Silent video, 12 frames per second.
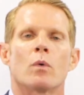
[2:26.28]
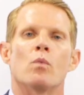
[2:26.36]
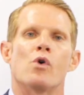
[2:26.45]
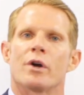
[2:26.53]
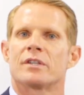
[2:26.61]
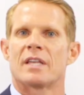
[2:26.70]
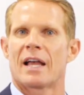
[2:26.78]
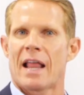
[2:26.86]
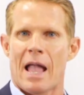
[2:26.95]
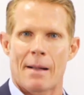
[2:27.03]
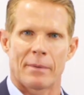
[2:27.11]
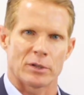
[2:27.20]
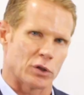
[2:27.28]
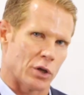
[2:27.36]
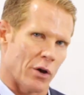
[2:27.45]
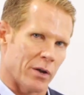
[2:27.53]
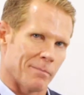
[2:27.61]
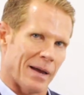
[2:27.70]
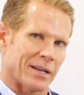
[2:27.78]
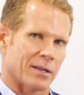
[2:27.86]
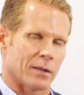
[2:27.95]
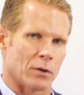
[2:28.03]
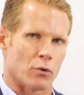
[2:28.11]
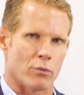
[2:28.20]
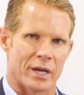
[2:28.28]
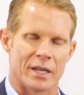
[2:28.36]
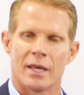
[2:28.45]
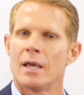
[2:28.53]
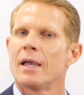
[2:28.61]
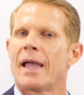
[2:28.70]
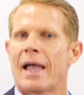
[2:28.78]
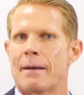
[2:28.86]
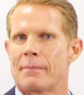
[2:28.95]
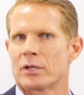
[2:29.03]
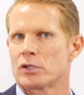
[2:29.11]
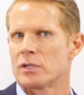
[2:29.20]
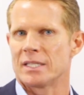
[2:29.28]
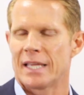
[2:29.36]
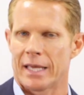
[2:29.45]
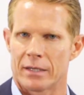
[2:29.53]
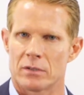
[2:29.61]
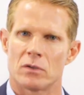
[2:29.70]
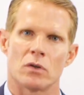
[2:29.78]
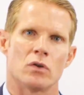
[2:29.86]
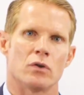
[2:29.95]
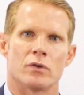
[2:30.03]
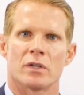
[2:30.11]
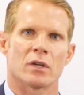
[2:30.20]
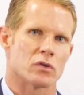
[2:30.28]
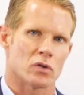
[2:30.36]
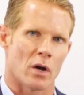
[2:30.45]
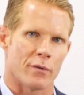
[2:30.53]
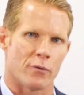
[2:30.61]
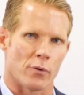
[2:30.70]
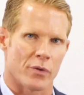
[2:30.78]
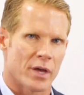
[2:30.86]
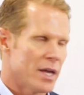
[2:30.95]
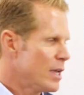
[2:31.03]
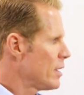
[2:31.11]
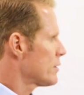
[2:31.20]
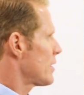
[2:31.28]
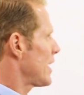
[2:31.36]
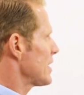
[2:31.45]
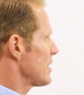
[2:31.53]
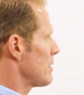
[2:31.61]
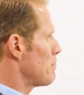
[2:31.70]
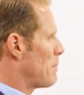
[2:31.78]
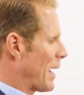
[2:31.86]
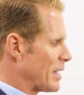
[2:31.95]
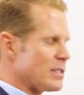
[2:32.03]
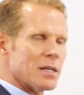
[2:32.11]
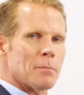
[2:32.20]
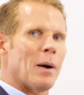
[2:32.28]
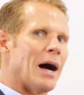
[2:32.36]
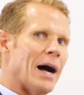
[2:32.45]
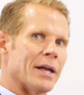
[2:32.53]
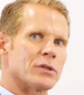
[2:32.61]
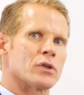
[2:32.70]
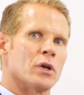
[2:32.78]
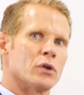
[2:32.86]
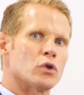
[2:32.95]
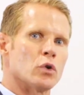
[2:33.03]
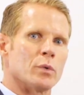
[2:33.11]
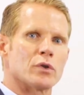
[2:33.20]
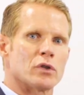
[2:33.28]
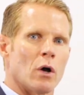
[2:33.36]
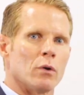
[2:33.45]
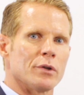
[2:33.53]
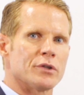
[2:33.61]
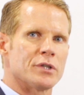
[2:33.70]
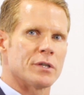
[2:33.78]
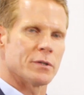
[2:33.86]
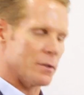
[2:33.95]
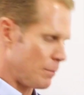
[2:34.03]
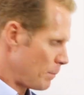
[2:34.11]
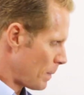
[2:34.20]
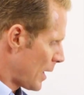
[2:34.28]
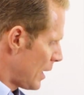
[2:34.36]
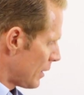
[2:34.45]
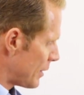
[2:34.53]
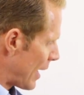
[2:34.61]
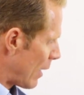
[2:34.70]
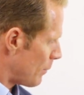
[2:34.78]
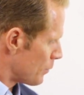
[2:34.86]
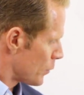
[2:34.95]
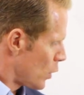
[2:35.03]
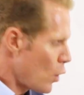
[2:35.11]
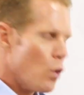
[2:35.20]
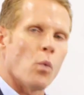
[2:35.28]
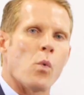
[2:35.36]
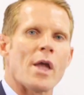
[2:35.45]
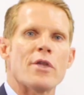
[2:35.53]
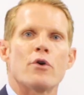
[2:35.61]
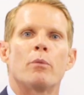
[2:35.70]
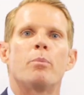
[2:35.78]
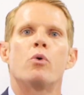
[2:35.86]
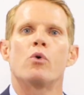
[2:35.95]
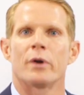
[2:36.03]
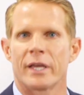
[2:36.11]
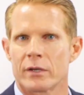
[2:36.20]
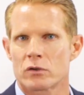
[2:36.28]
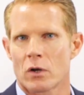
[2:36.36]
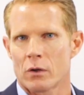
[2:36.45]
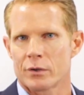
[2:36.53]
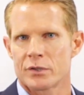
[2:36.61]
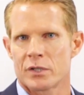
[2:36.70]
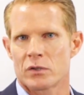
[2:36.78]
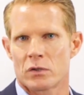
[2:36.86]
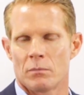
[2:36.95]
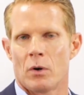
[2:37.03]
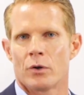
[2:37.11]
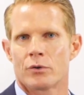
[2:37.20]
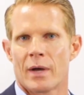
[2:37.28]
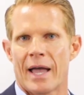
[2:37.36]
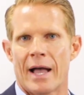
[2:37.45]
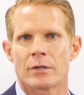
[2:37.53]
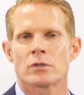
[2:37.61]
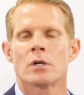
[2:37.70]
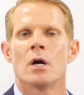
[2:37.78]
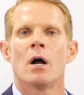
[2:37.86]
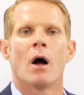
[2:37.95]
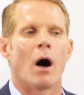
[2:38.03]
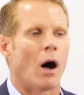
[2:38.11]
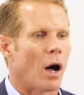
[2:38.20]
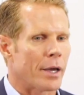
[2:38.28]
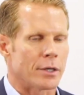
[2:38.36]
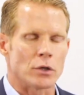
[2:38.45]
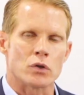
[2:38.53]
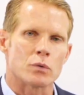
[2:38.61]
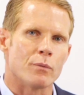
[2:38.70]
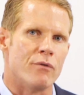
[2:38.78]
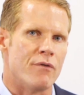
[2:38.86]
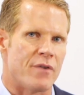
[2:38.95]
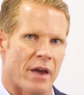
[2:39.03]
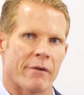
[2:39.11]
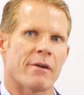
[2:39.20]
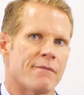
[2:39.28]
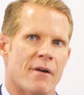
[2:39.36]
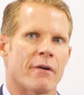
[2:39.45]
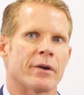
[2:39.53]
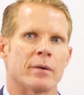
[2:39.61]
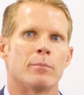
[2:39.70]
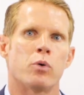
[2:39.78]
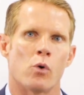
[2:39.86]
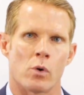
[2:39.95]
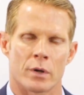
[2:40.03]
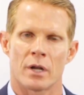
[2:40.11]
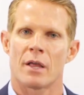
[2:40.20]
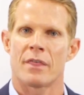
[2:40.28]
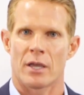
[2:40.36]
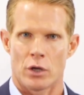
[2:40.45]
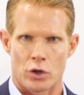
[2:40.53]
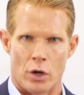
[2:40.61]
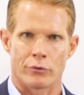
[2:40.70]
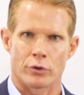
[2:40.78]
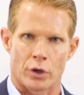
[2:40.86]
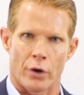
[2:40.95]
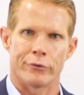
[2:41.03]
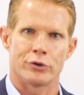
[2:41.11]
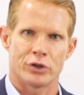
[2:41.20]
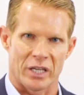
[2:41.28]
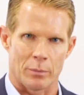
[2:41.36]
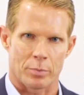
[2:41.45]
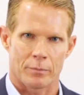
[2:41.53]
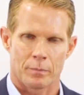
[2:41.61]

works out how much is going back to the grid, how much the tenants are using, and so forth. So that's the basic parts to a solar system. Now, when you're putting a solar system onto a house, it's very, very important that you don't go cheap.